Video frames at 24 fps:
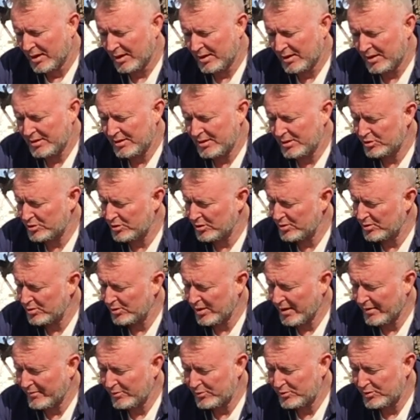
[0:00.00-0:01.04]
In addition
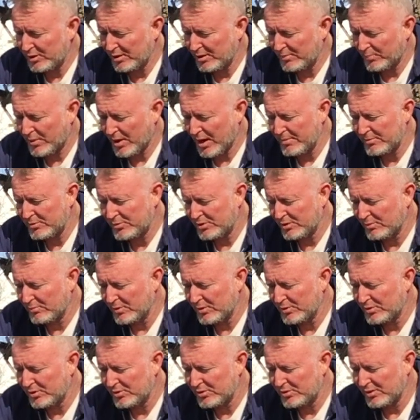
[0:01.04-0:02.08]
to leveraging the
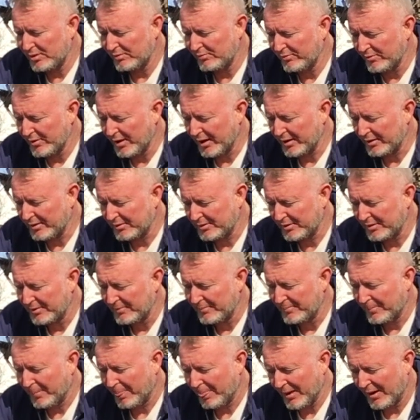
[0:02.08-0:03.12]
primacy-recency effect,
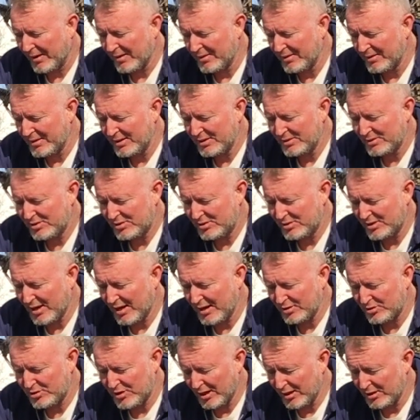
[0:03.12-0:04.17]
these
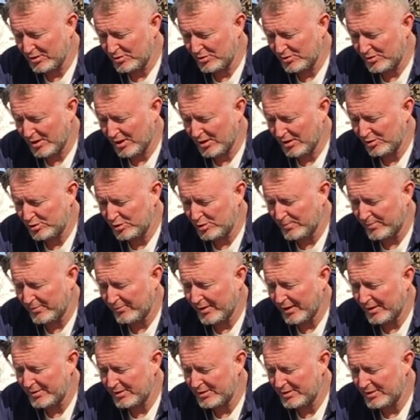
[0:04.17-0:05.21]
state changes can also
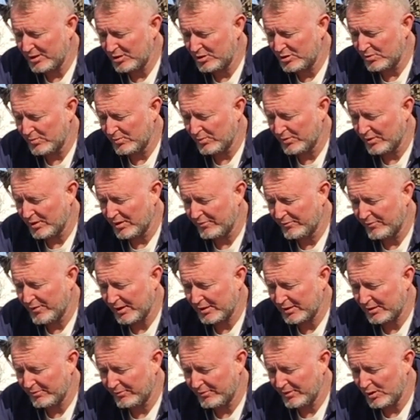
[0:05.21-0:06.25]
provide the teacher with an
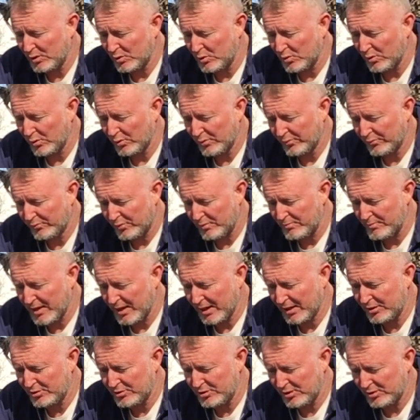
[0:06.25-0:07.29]
effective vehicle for
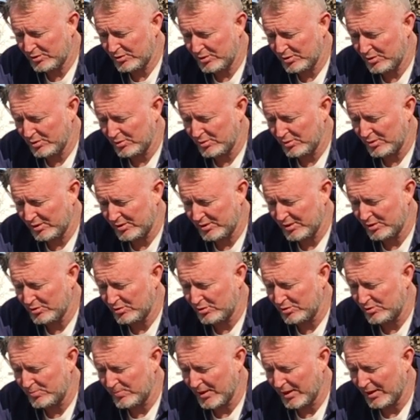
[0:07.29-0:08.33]
managing student
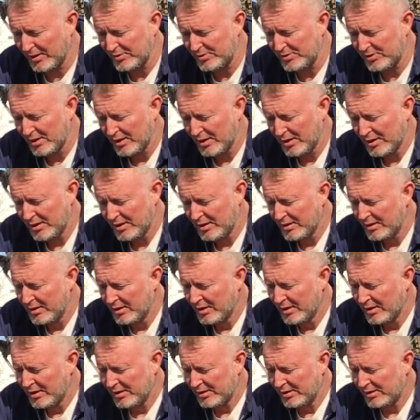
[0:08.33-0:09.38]
attention spans.
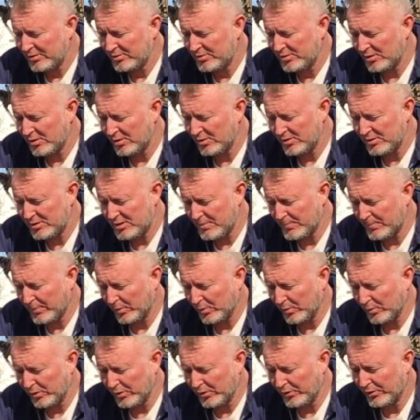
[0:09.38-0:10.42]
Consider the
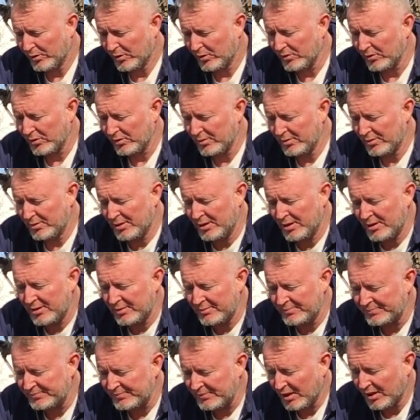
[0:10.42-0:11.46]
typical adult.
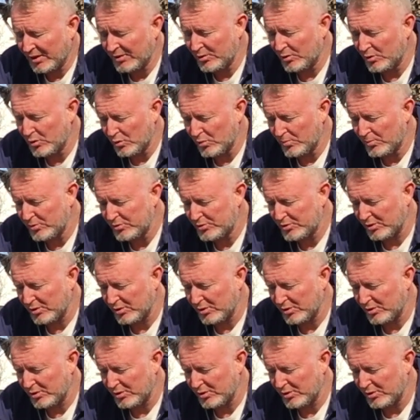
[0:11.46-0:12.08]
Under normal